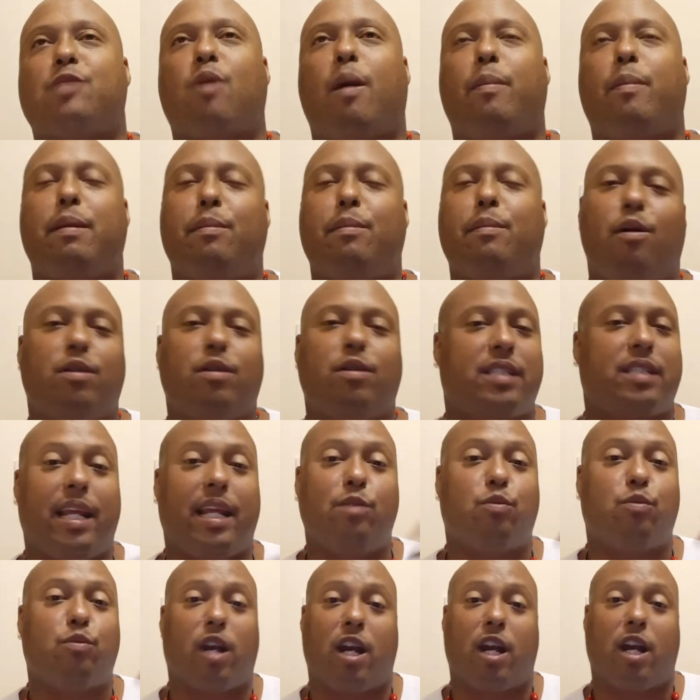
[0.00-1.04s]
why people always said
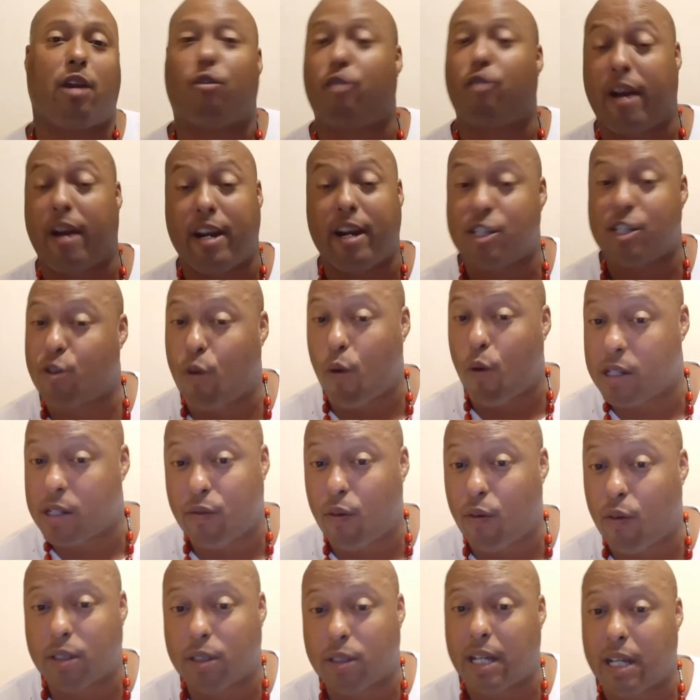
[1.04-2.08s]
he's one of the greatest scorers of
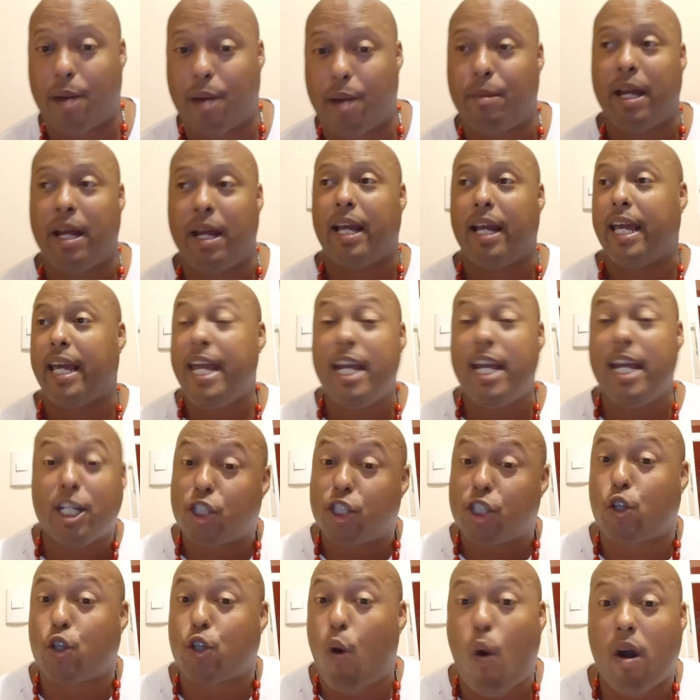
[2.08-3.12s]
all time. He
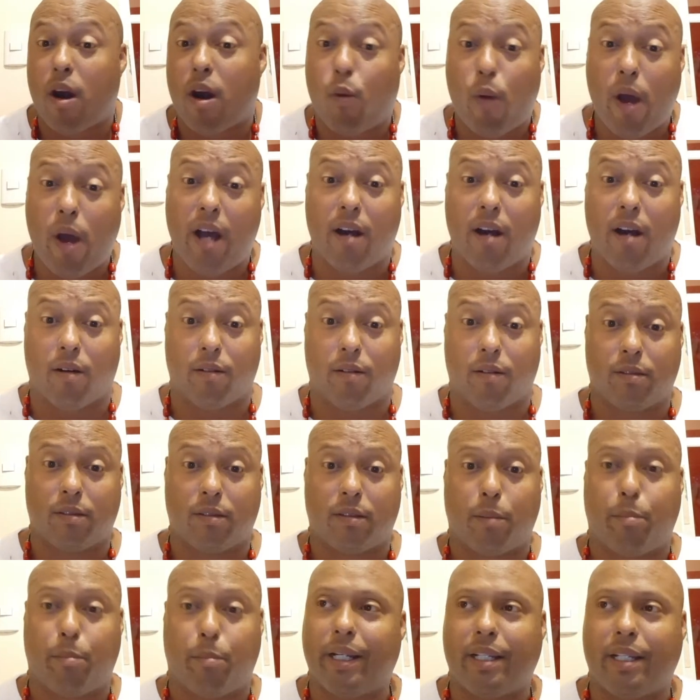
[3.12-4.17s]
could score it well,
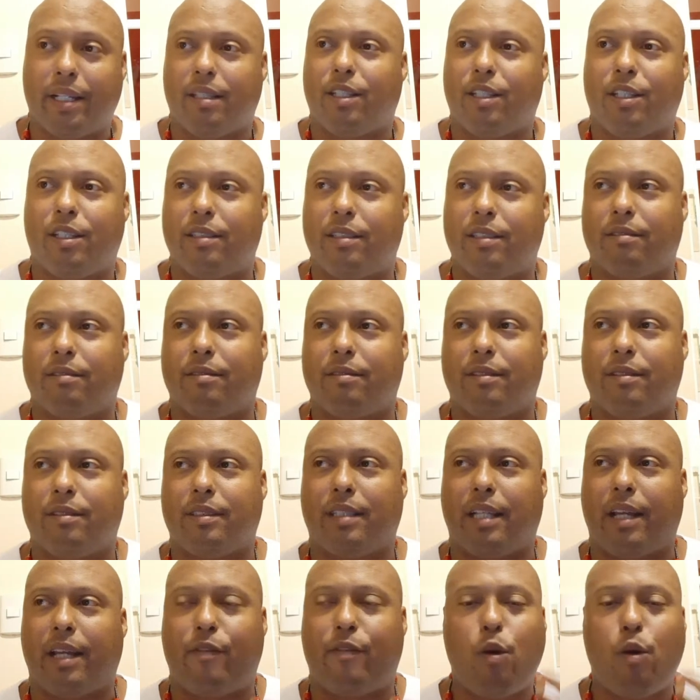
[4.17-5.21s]
but
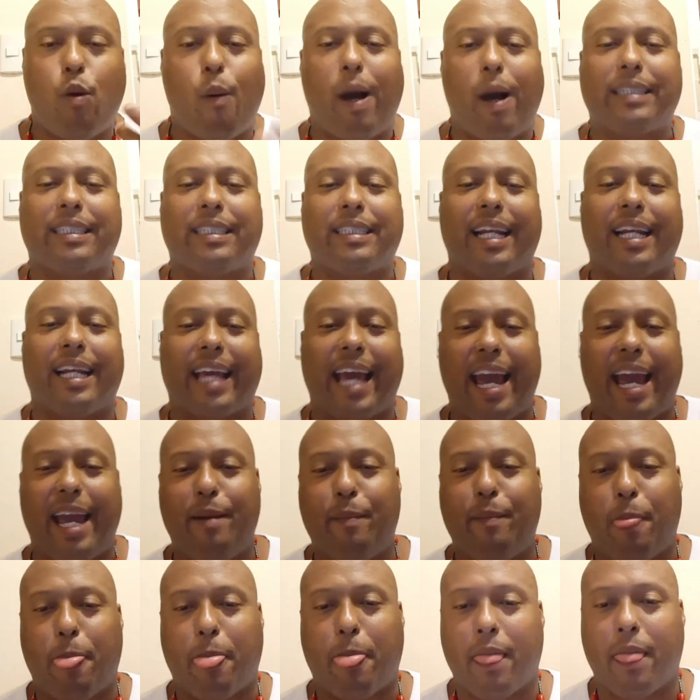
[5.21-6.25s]
if you were watching the
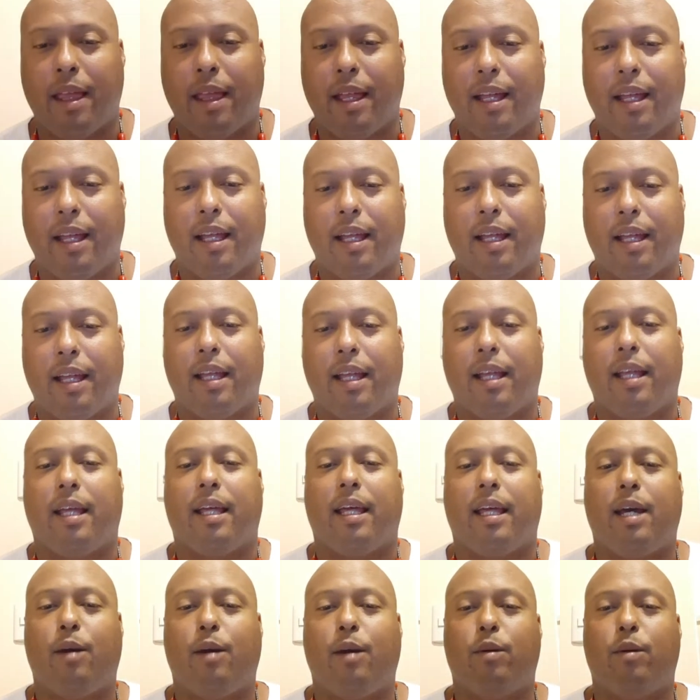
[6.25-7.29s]
game,
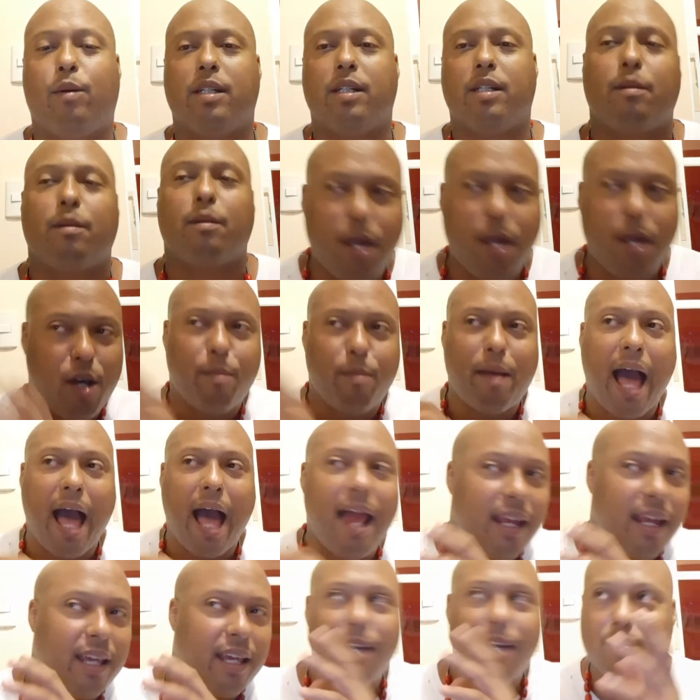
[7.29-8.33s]
it was
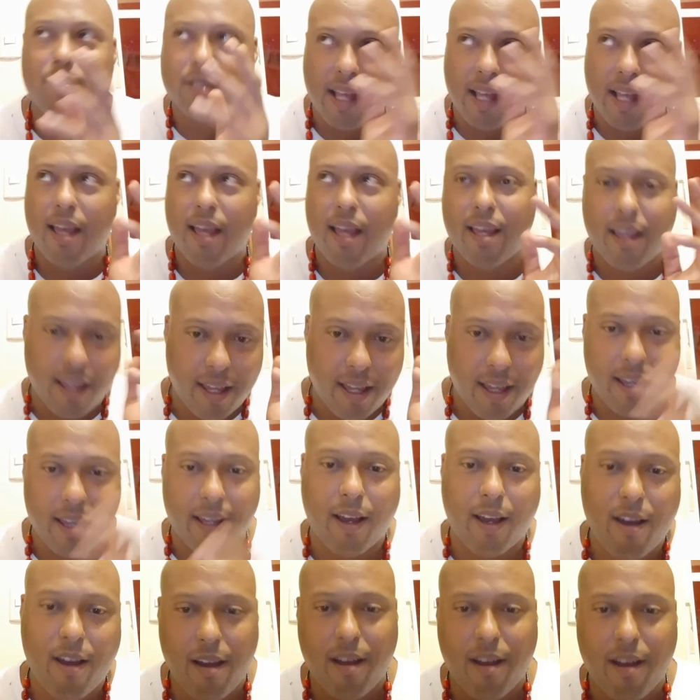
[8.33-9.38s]
Allen
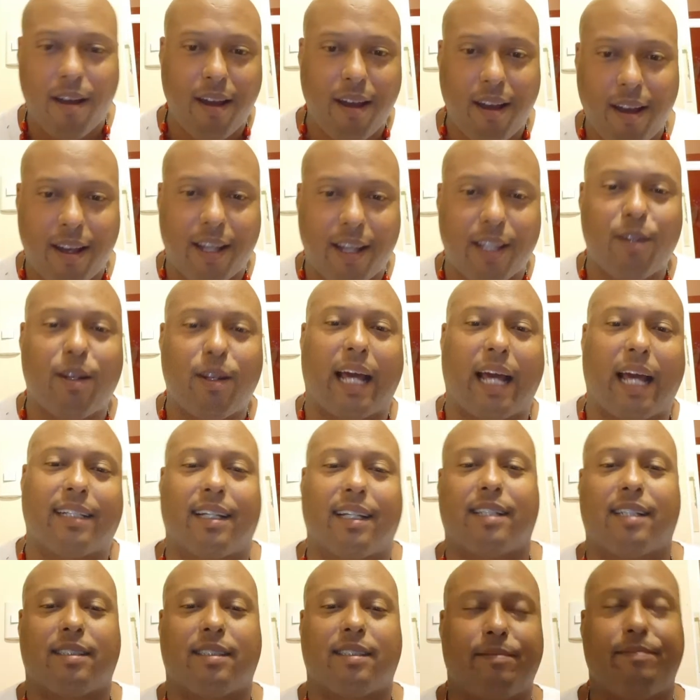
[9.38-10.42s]
Houston, and you like
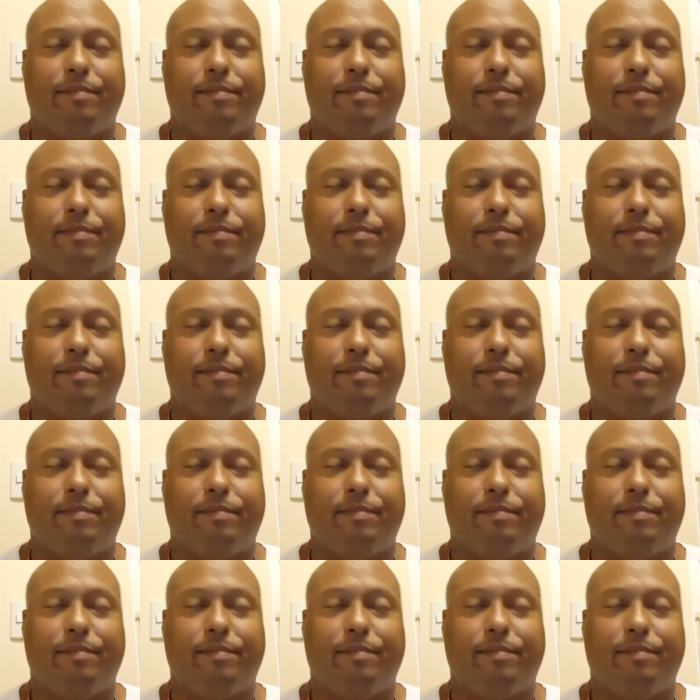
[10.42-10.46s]
this.